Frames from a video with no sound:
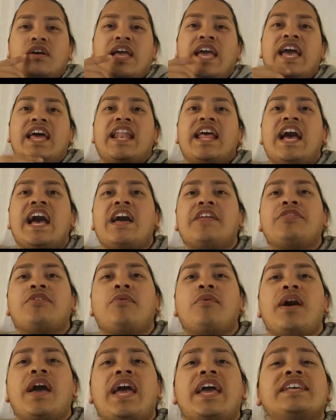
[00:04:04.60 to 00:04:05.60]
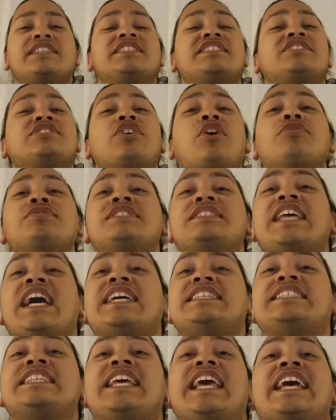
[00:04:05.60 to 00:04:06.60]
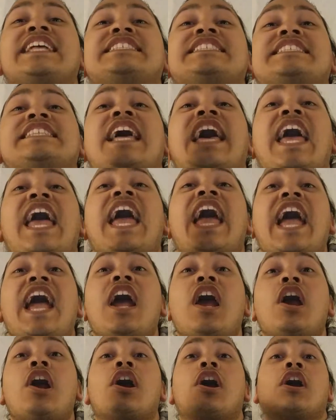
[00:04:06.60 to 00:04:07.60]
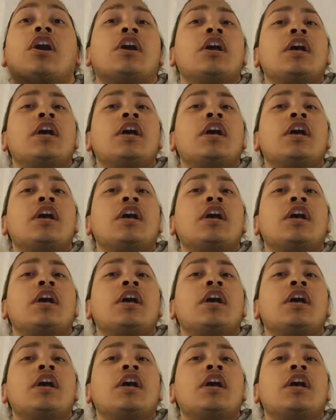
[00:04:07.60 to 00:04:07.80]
Anne Hathaway, so sexy. It's the hair.